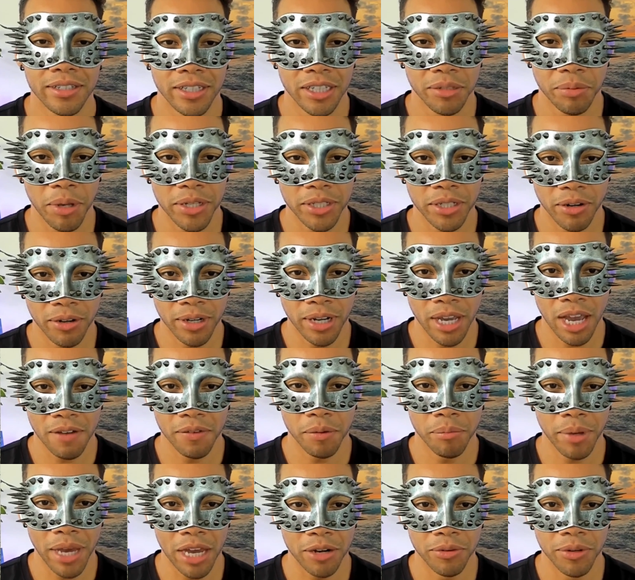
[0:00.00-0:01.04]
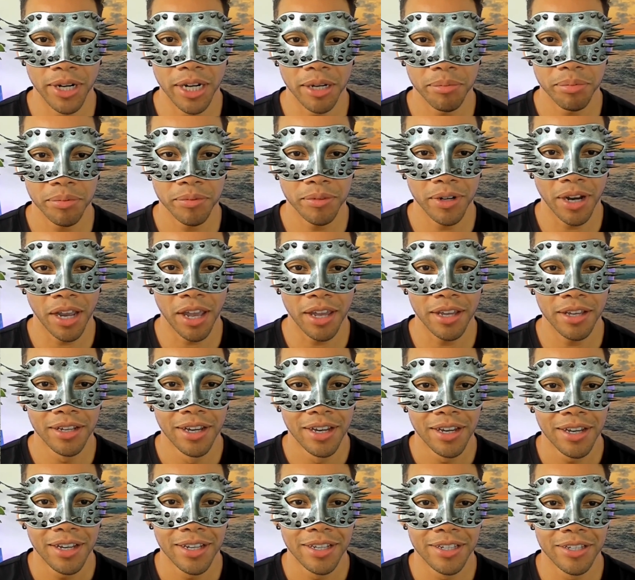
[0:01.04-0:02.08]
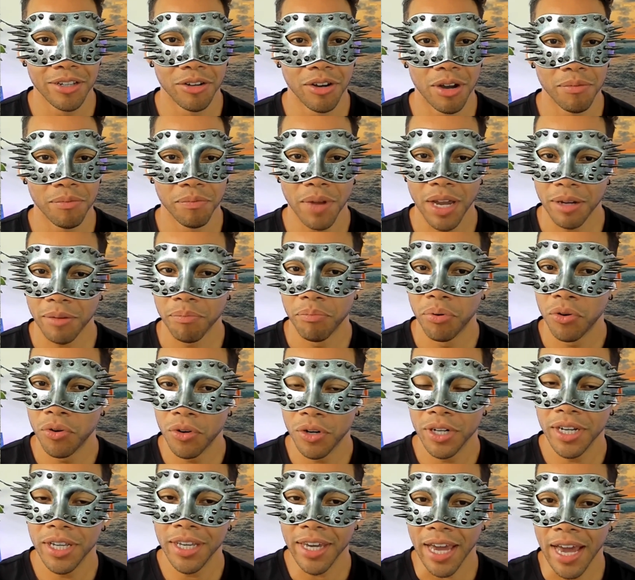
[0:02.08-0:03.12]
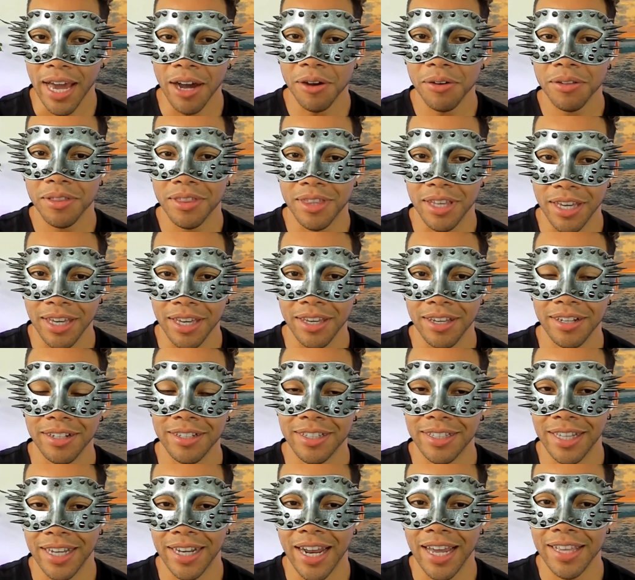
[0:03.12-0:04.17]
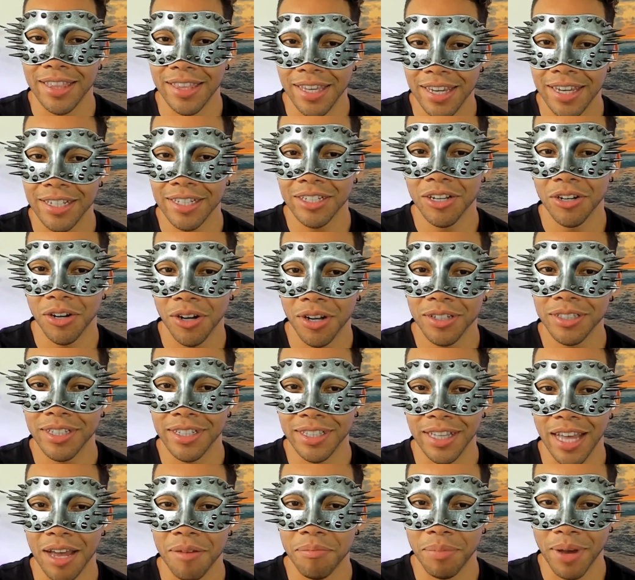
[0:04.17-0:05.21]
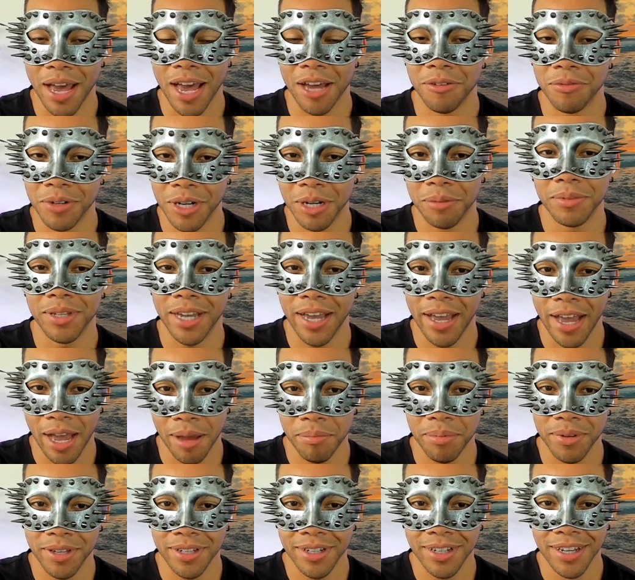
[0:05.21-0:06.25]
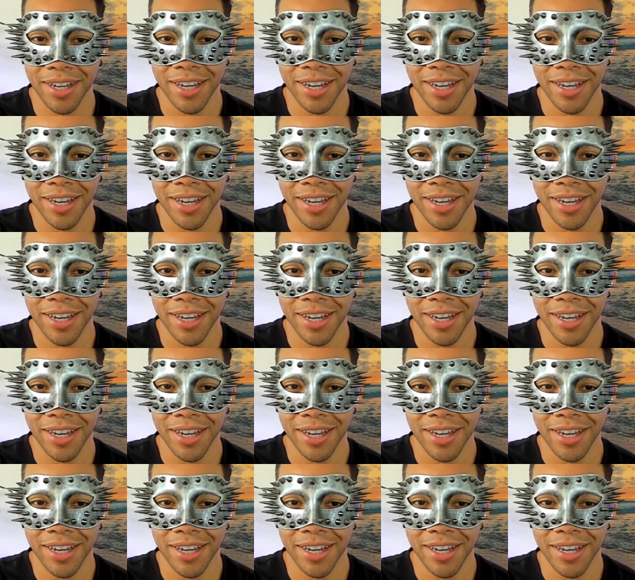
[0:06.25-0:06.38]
in the space already have a bad rep, right? So I'm like pointing out things that I think is causing that bad rep to happen,